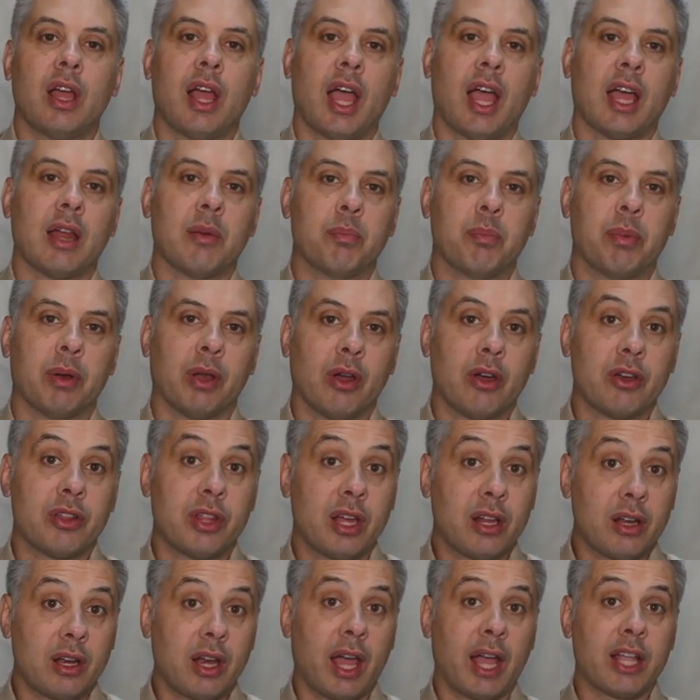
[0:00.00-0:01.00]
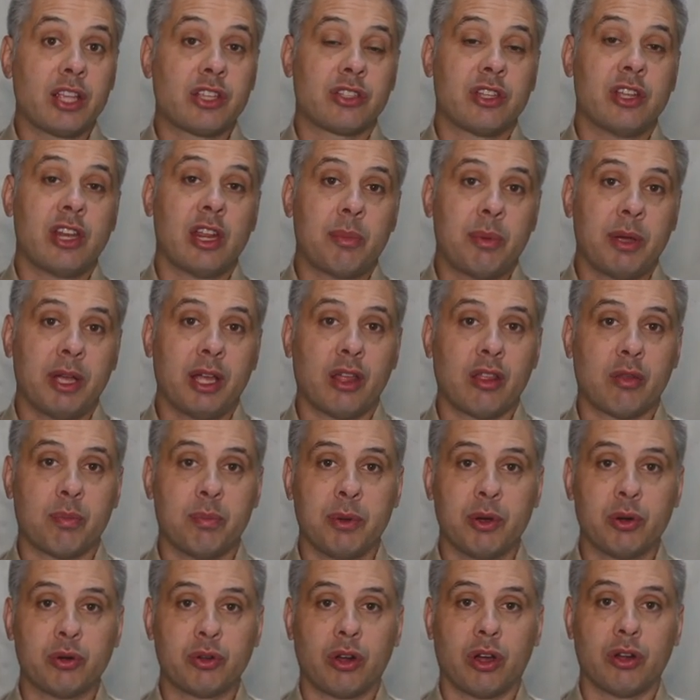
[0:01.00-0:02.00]
And below that, HTTP is
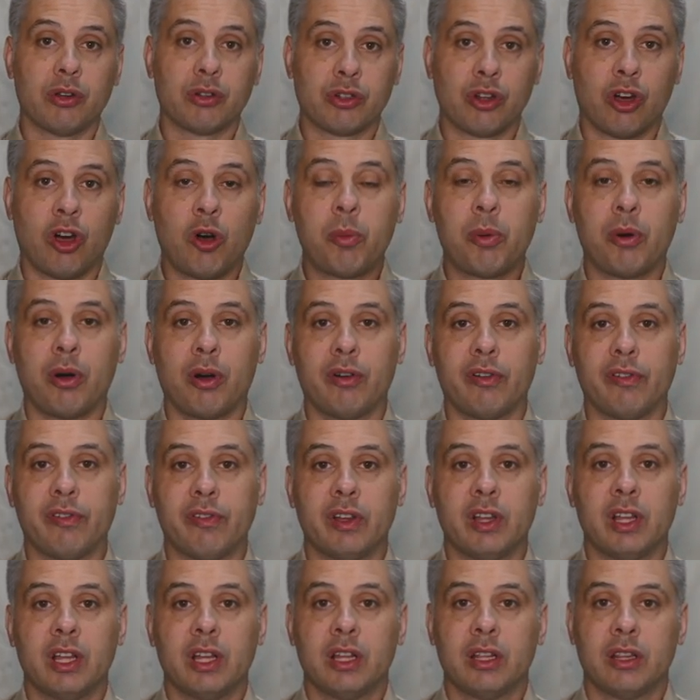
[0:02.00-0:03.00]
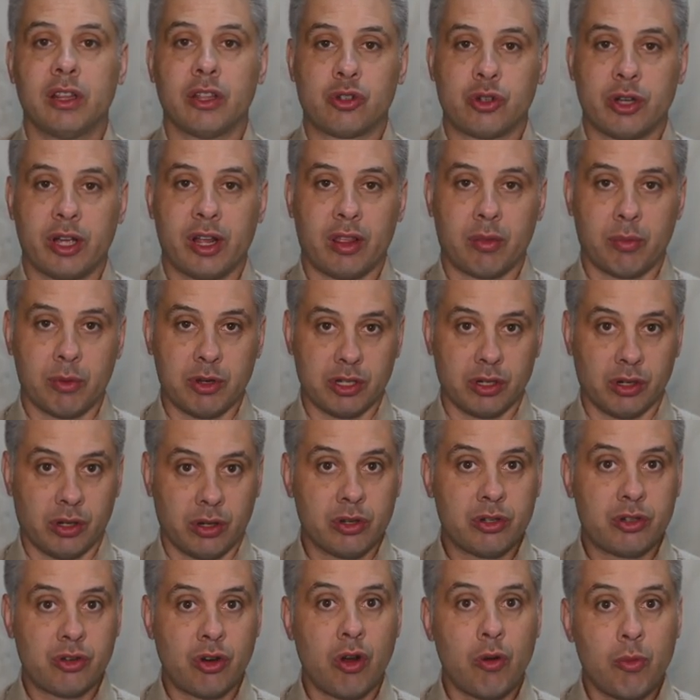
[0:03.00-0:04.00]
built on top of the transmission
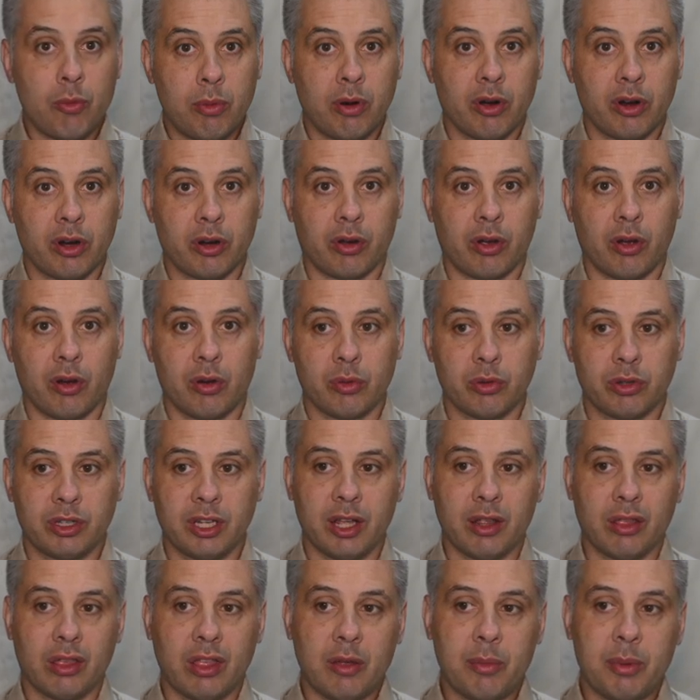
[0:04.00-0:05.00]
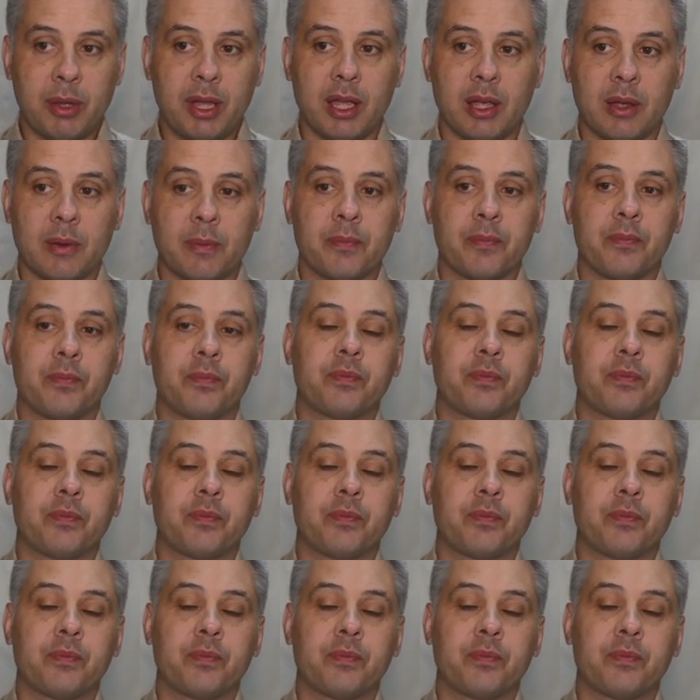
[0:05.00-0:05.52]
control protocol, TCP.